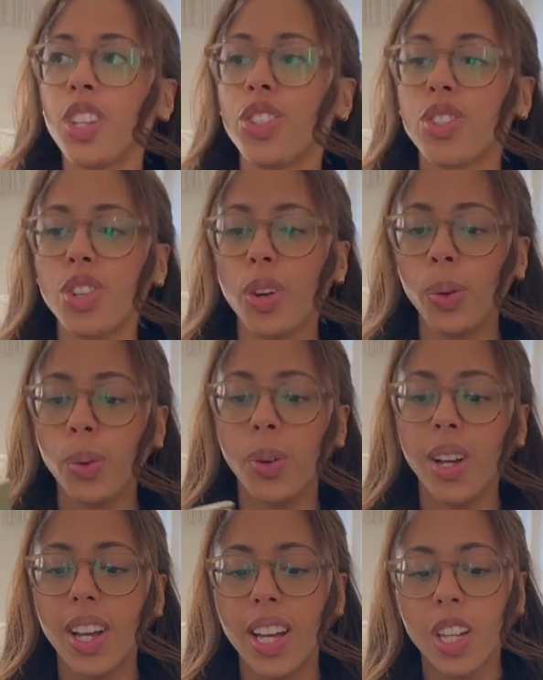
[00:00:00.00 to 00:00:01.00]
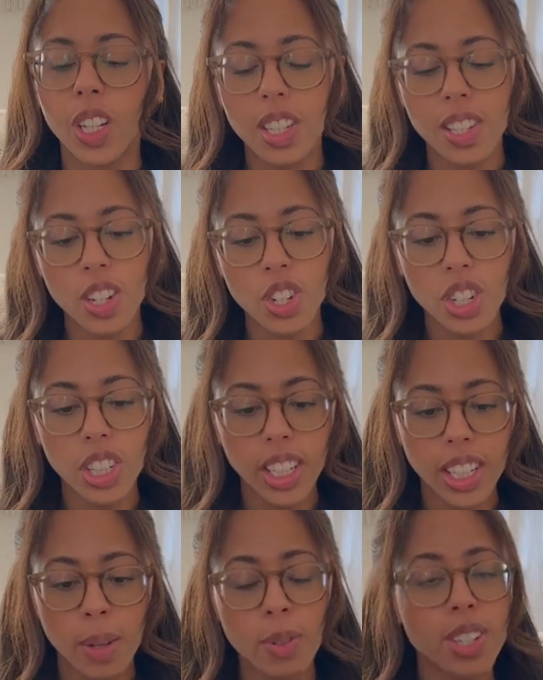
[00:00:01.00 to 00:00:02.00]
So
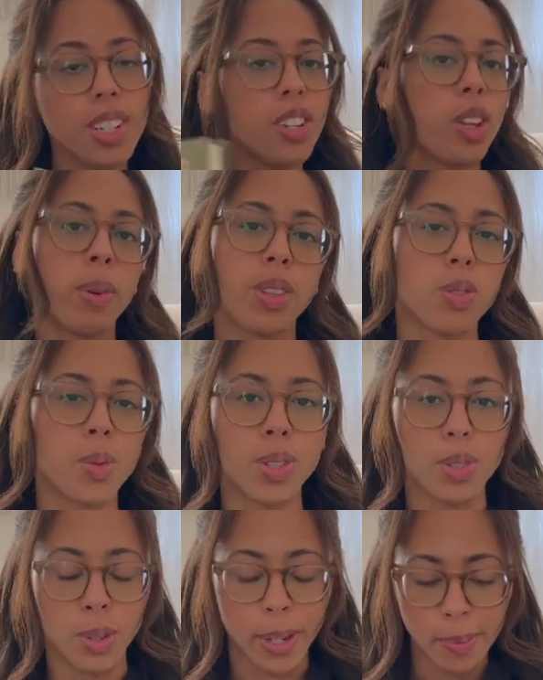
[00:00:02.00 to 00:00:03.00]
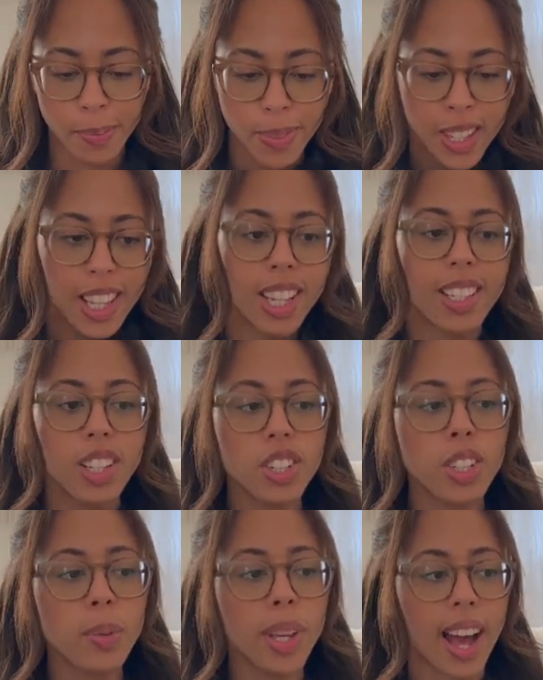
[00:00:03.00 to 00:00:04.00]
essentially, I'm just gonna tell you about this one story.
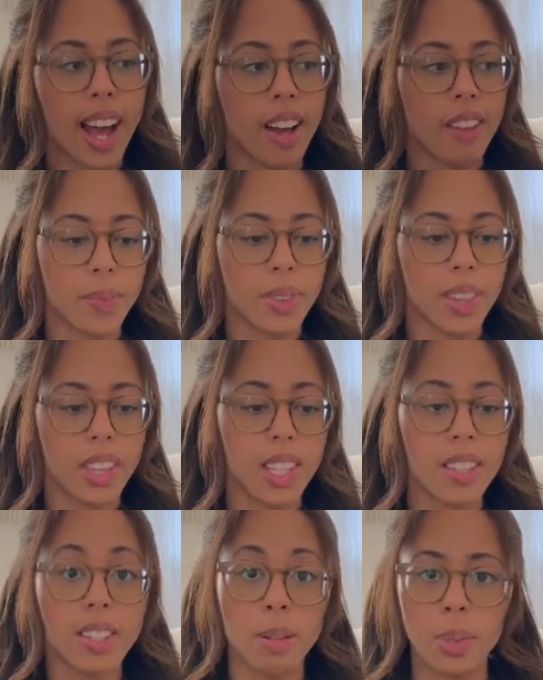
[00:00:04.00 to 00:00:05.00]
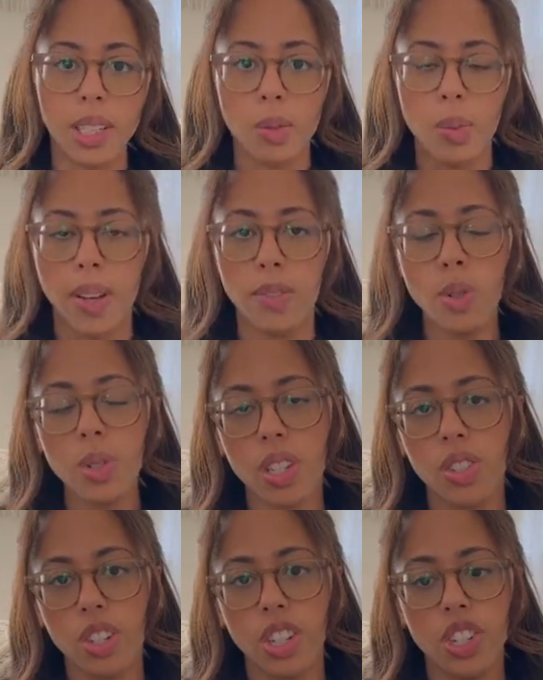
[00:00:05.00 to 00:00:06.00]
Essentially, we have these siblings. We have two
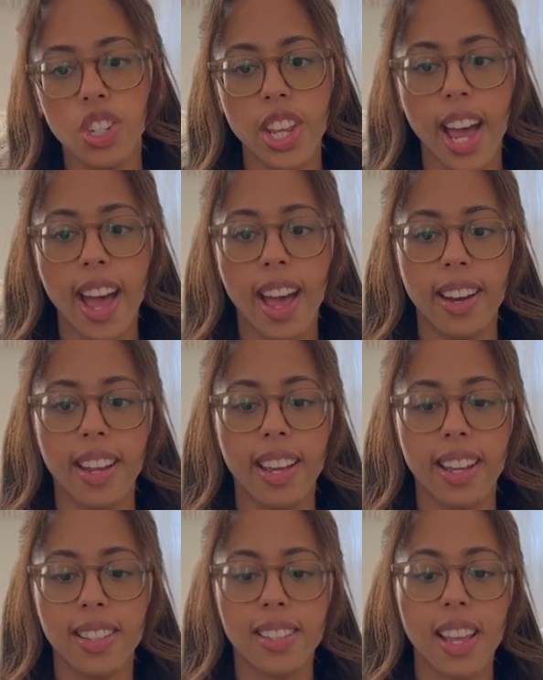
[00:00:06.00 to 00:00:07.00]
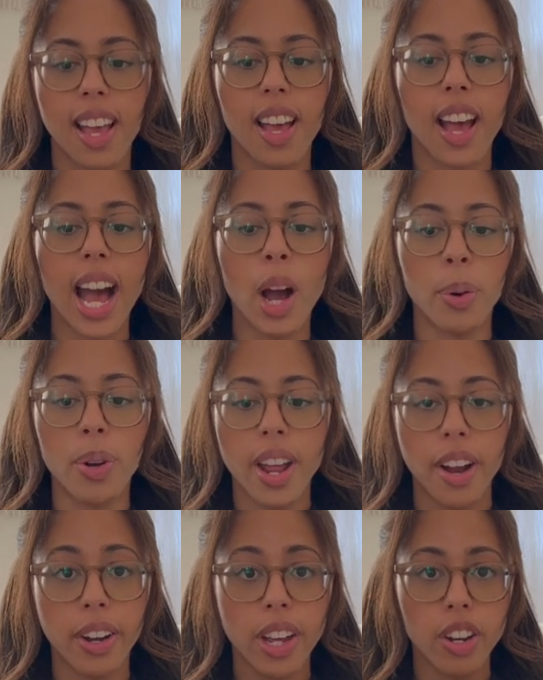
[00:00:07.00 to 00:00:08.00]
sisters and it's our
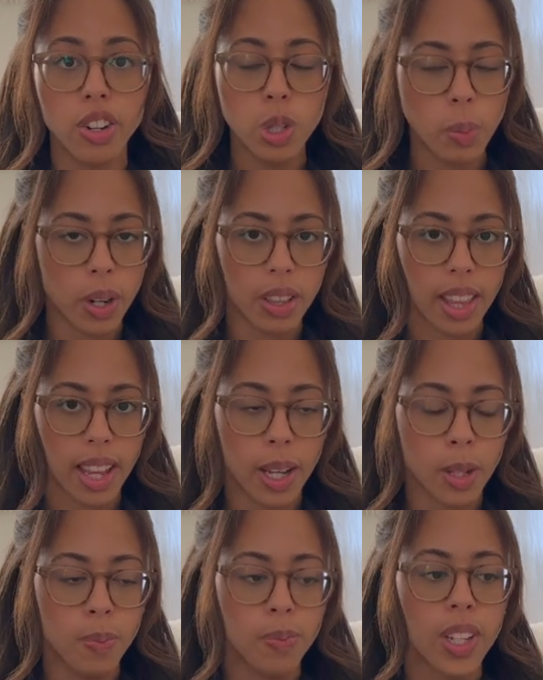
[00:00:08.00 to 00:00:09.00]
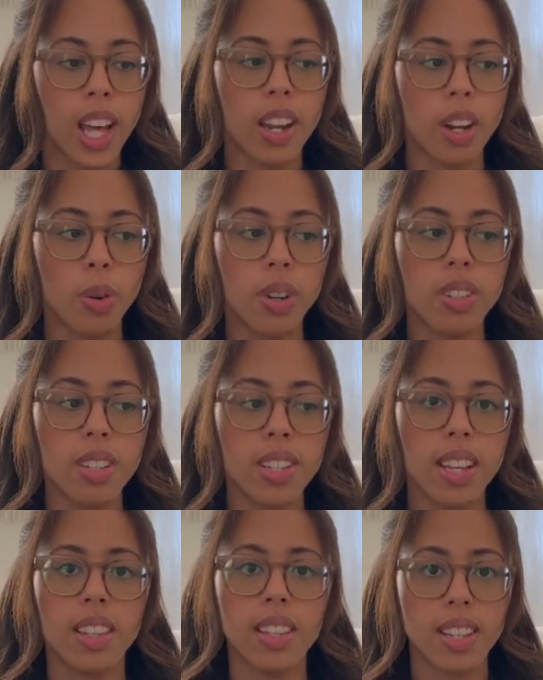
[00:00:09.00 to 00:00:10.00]
narrator's birthday. And in order to
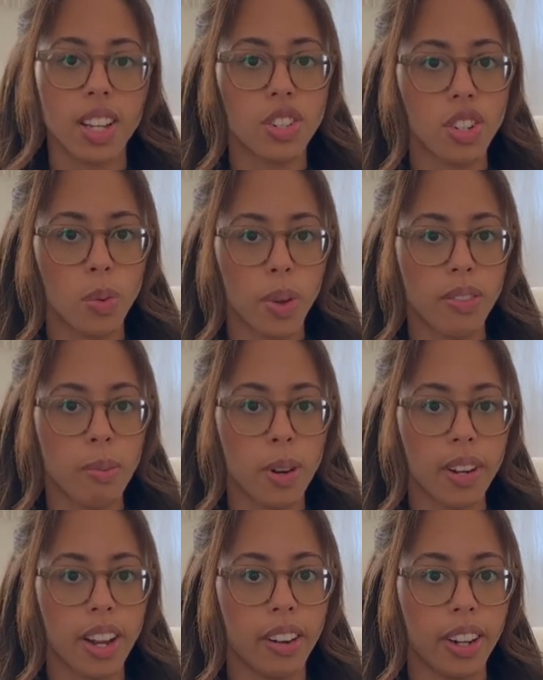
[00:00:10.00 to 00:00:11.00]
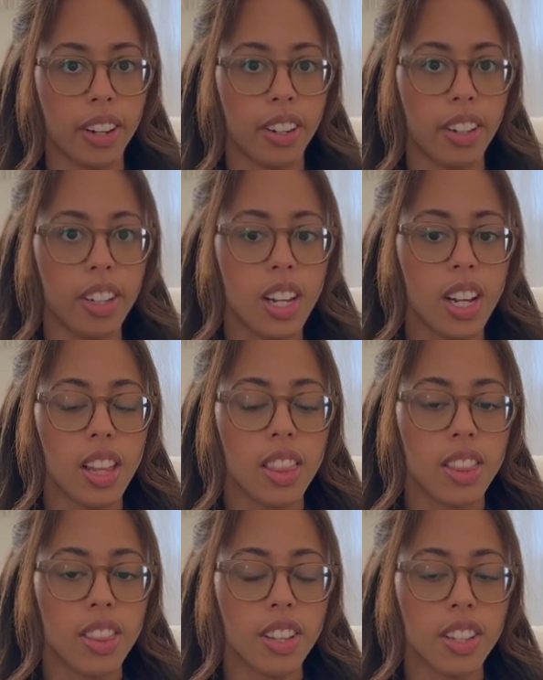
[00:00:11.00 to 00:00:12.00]
take the attention away from our narrator,
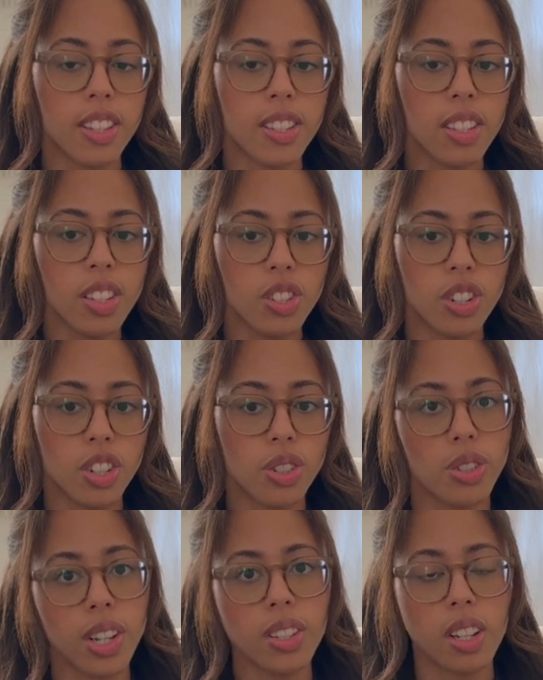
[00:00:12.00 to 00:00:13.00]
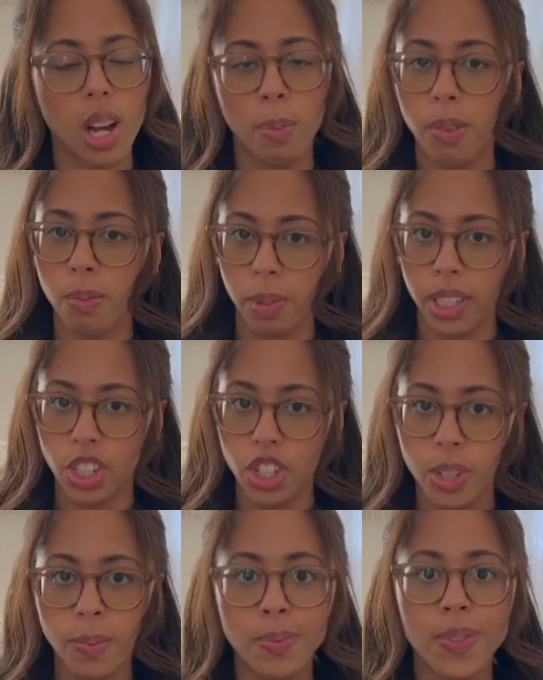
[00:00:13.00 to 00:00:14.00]
the sister drinks a cup of bleach.